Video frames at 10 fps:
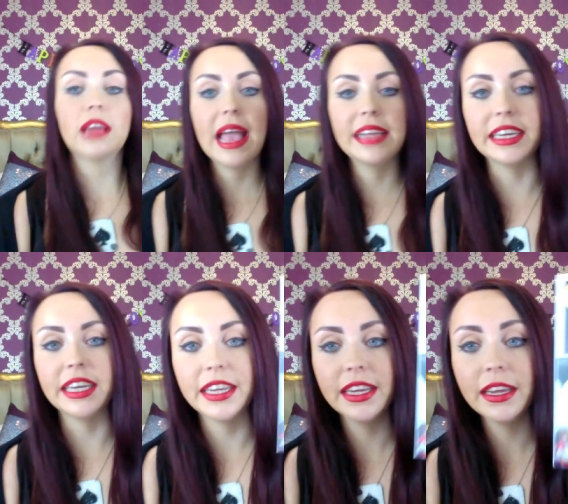
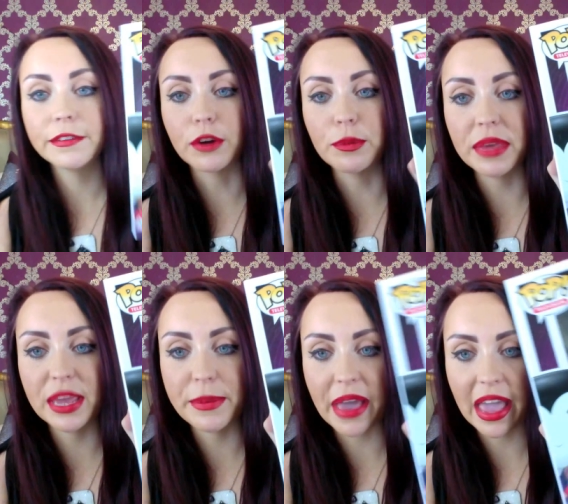Eddie from
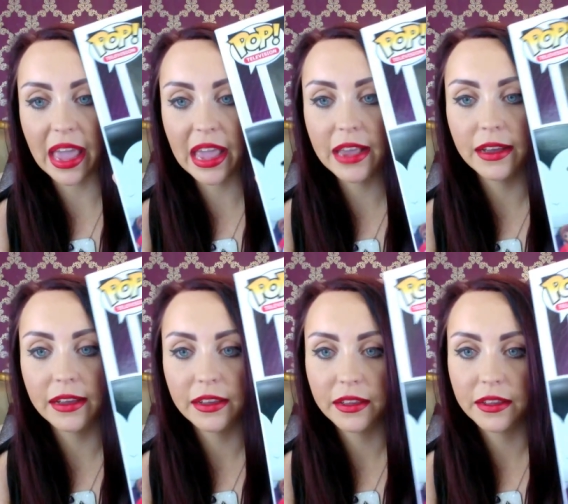eBay
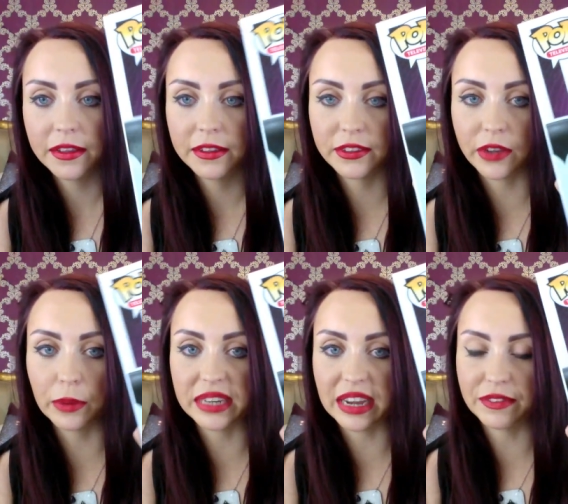so
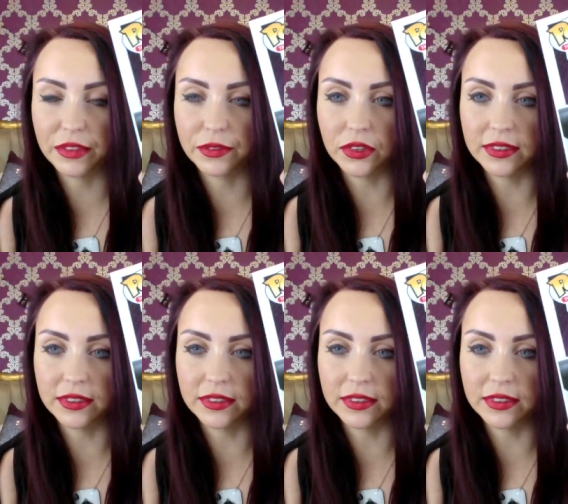I would have the full